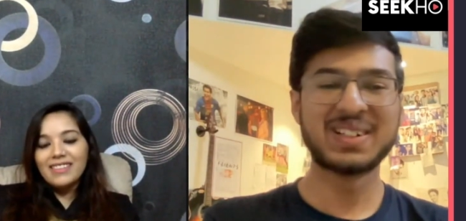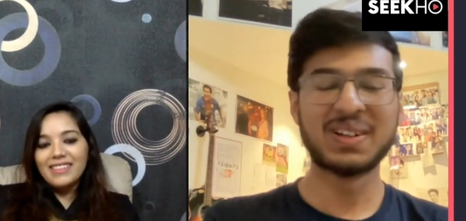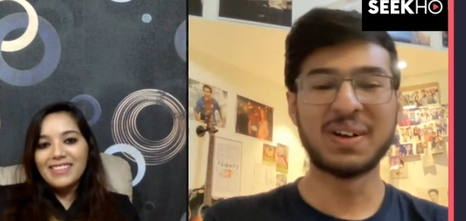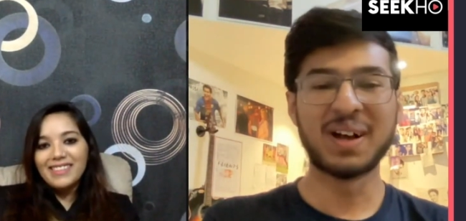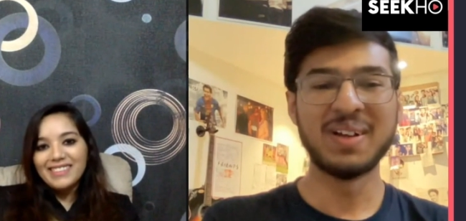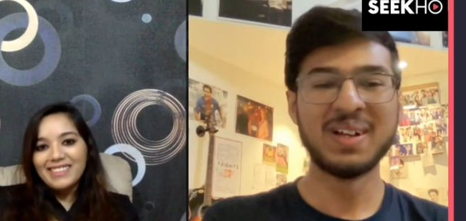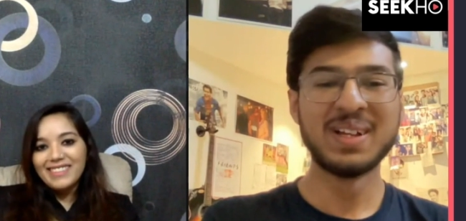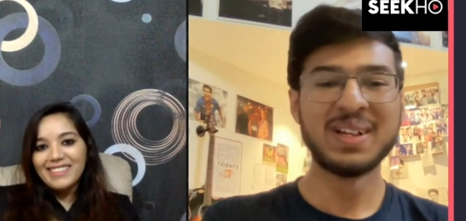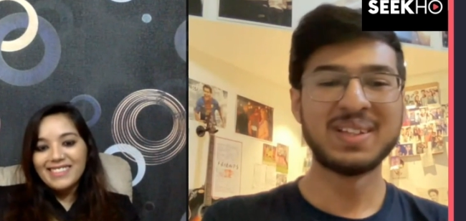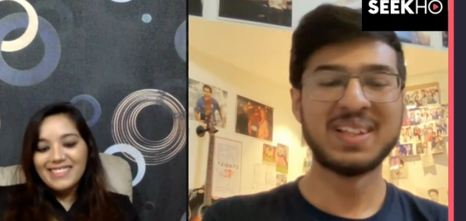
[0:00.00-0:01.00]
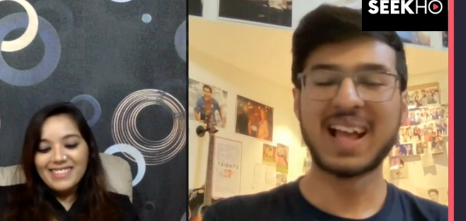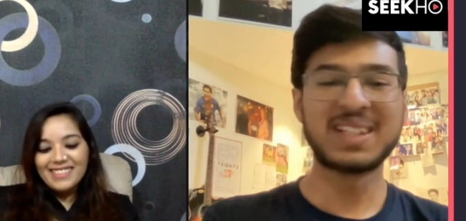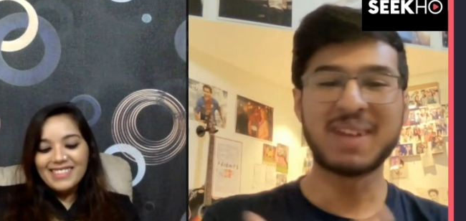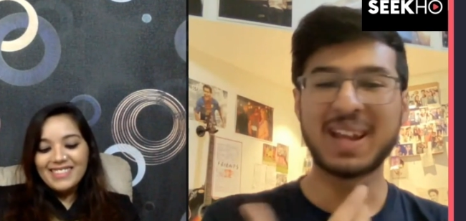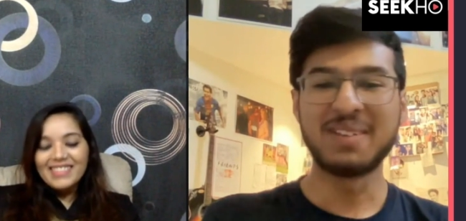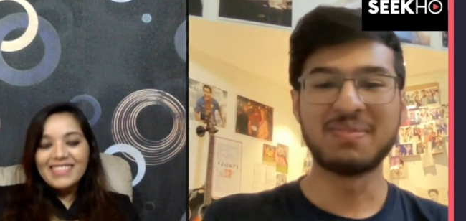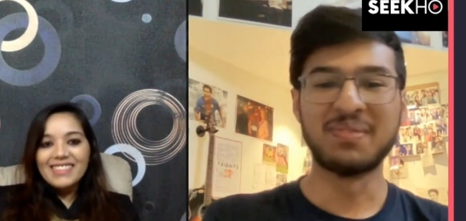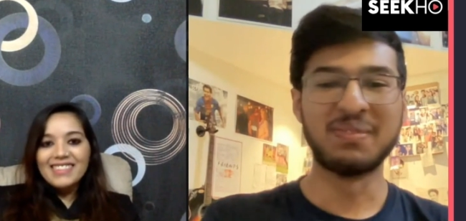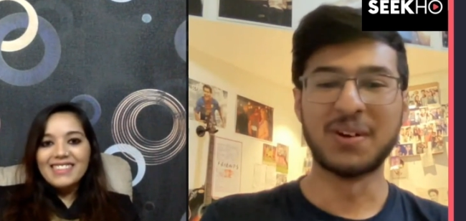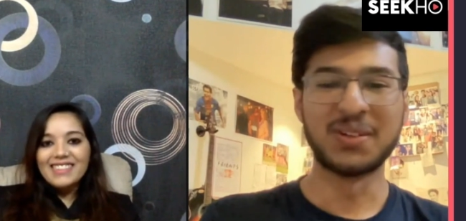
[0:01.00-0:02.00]
Speaker 1: so that's my
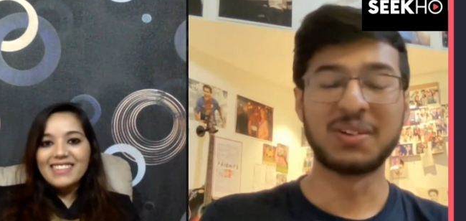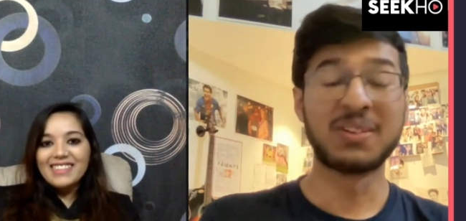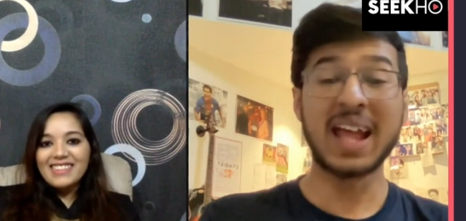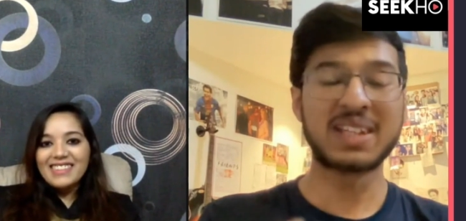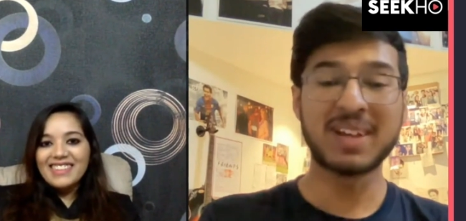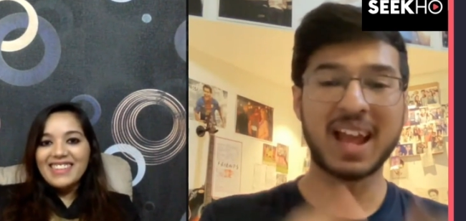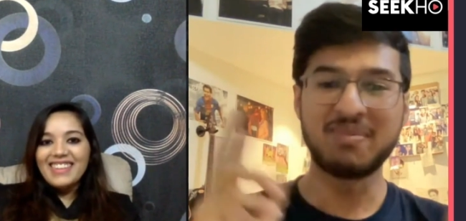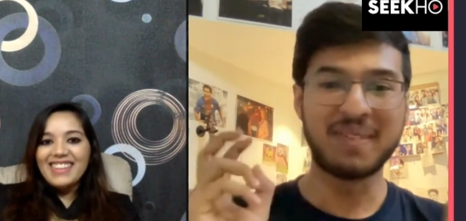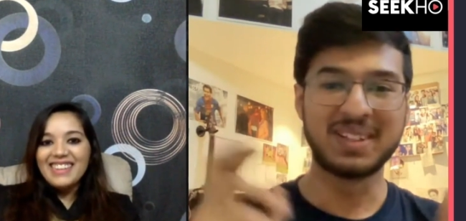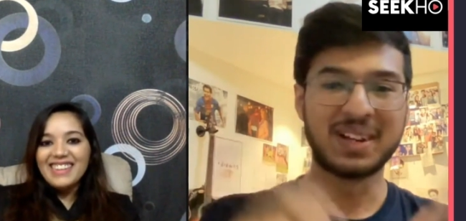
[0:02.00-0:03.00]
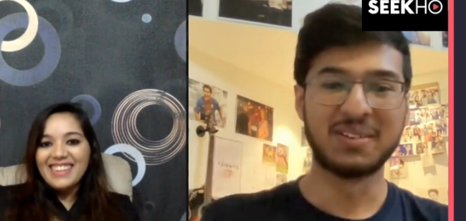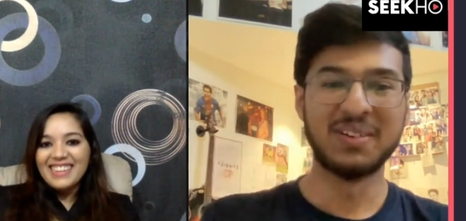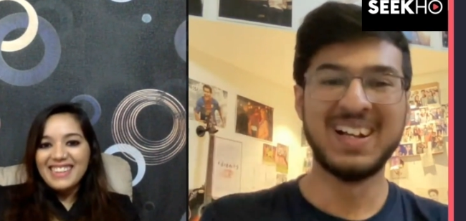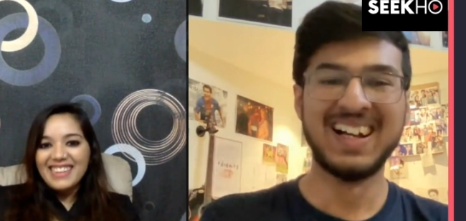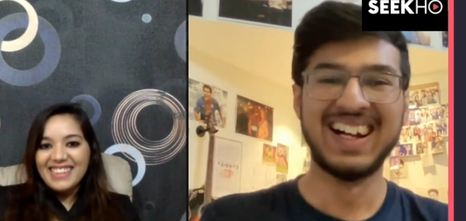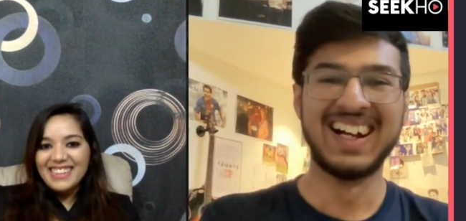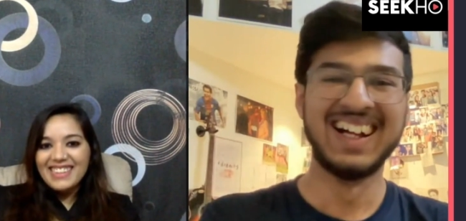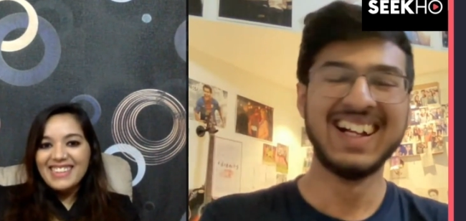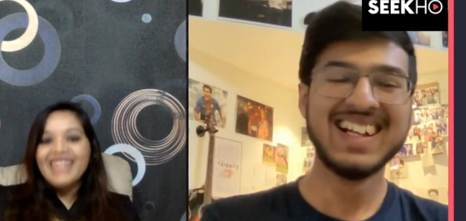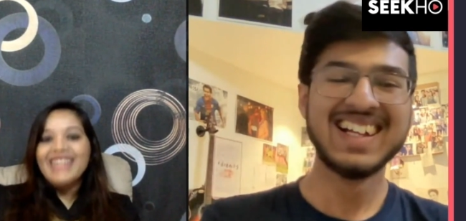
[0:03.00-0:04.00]
life motto that's my life mantra you
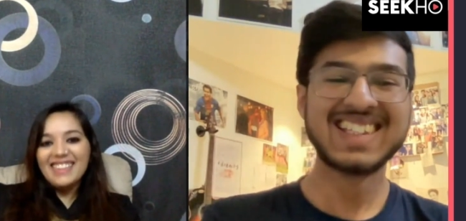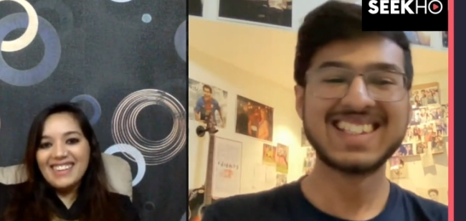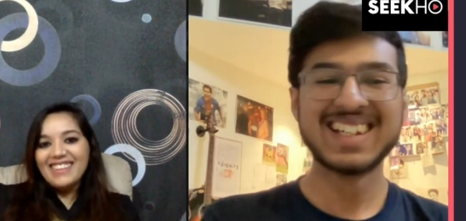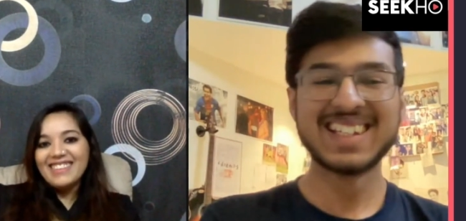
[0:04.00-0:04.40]
know yeah